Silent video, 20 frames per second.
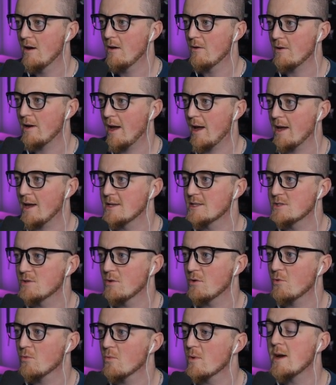Okay, he's
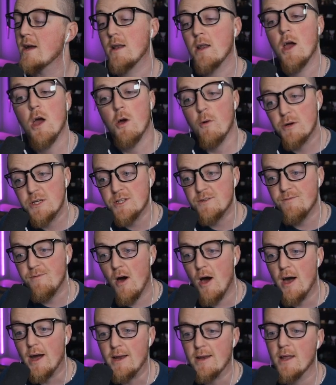still green, which is
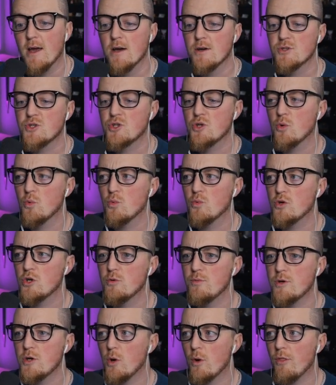fine. So
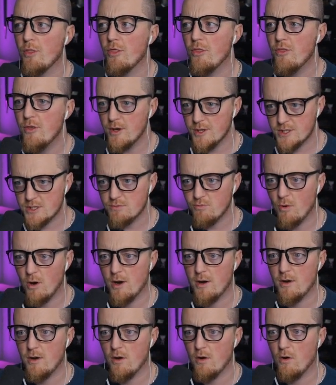do we go with this
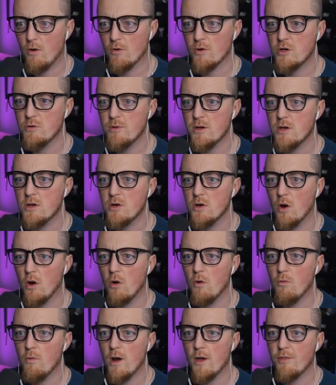one, or do we
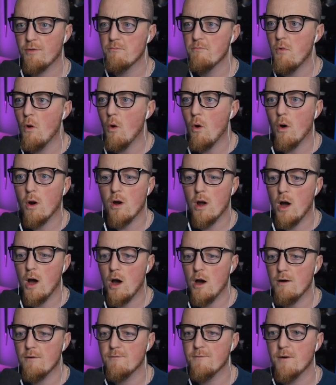go with more
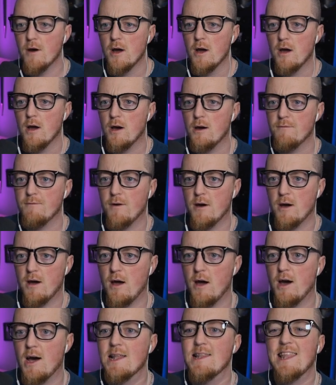of
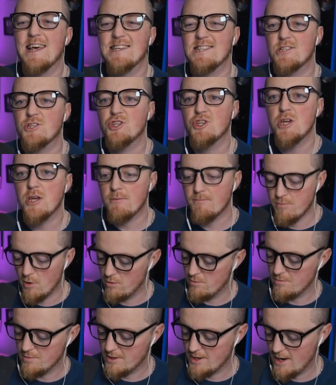a less
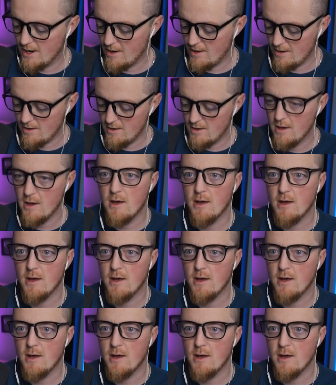cheekbone kind of